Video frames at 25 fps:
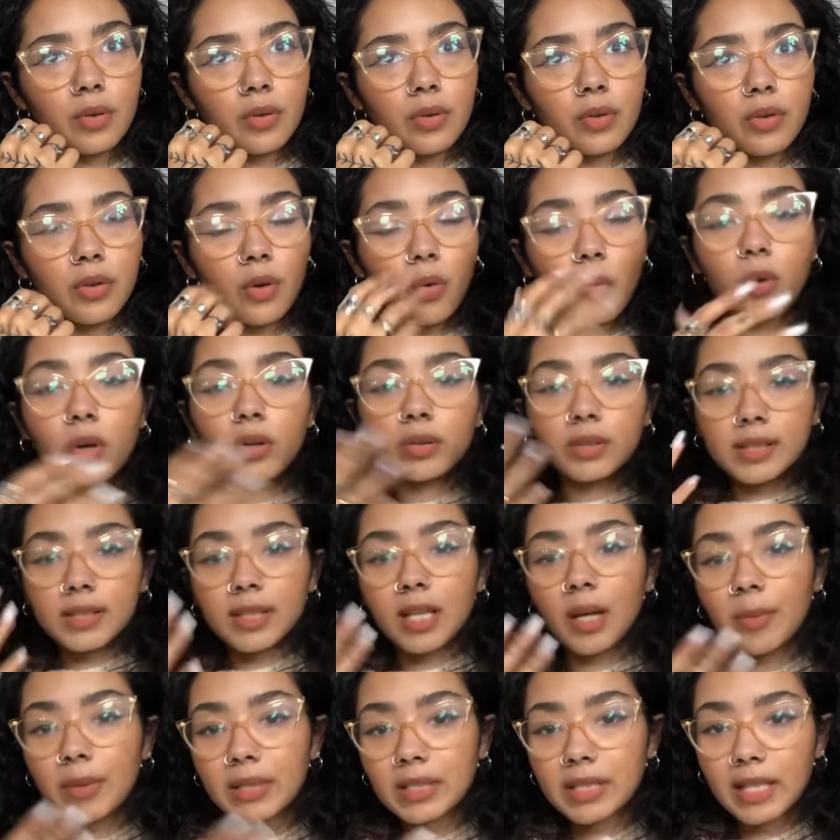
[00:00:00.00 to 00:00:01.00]
the world is
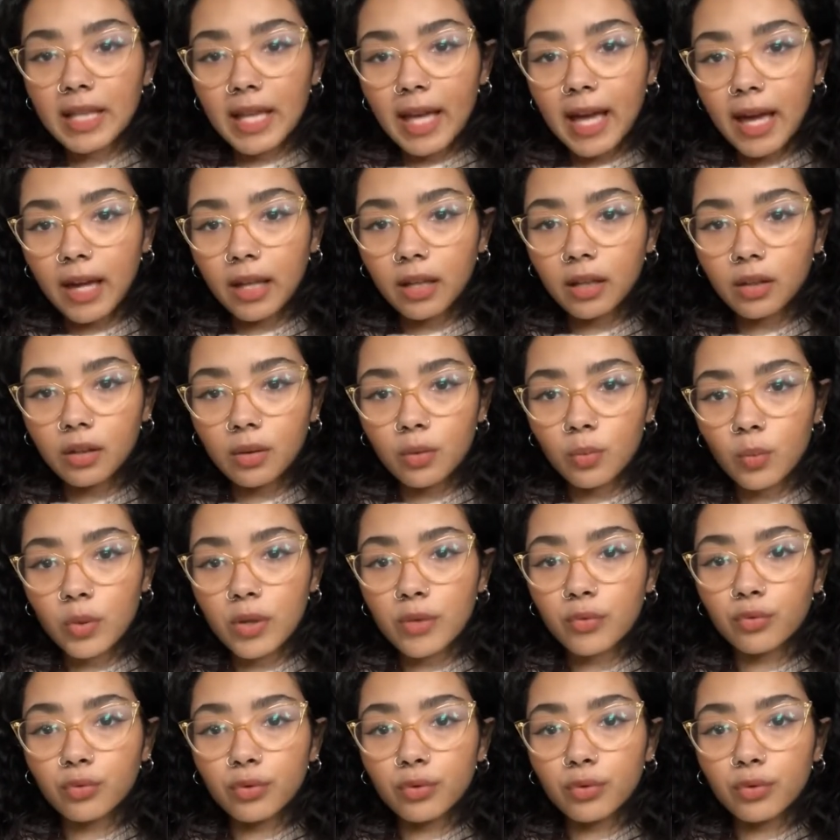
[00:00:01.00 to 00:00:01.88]
coming to the end. We've